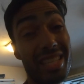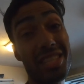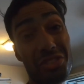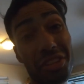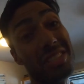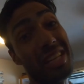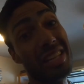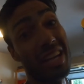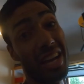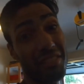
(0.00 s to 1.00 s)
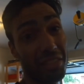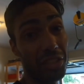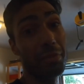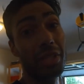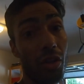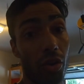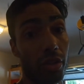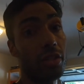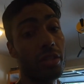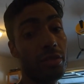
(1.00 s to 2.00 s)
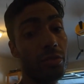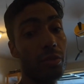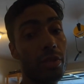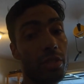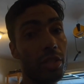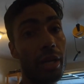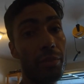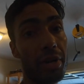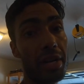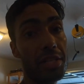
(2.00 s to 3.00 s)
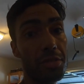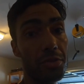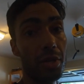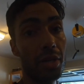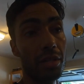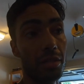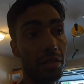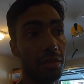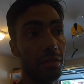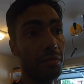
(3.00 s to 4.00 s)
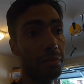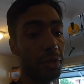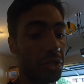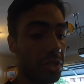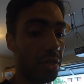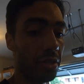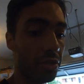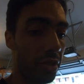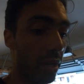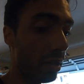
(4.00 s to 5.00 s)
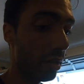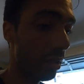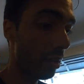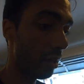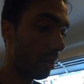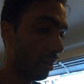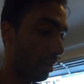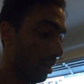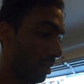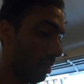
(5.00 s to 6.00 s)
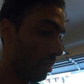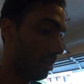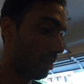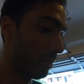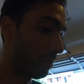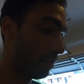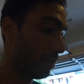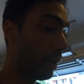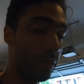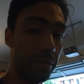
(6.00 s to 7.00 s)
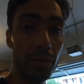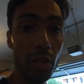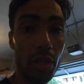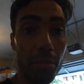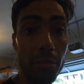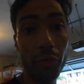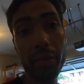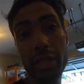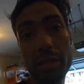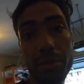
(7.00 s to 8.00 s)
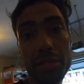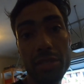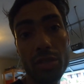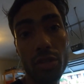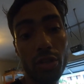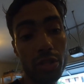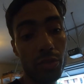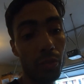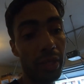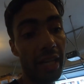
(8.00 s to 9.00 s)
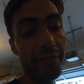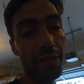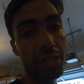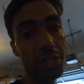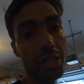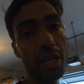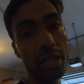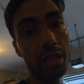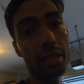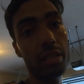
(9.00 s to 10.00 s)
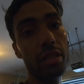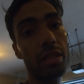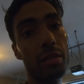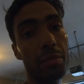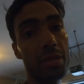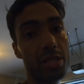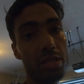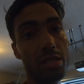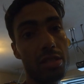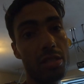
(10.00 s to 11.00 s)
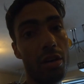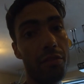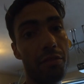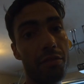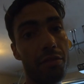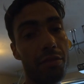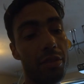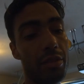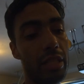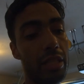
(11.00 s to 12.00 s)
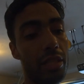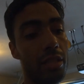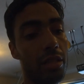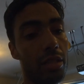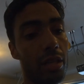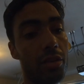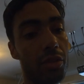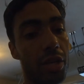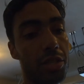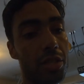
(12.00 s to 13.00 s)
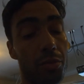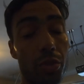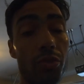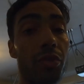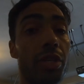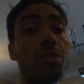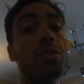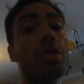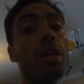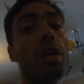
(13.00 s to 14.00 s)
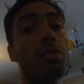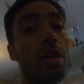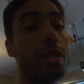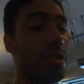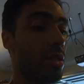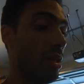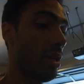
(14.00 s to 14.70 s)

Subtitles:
the truck to stay alive a little bit longer until I'm ready to purchase another truck. So, but before we can get the pistons on, we got to finish taking the pistons off of the con rods because we're going to reuse the con rods.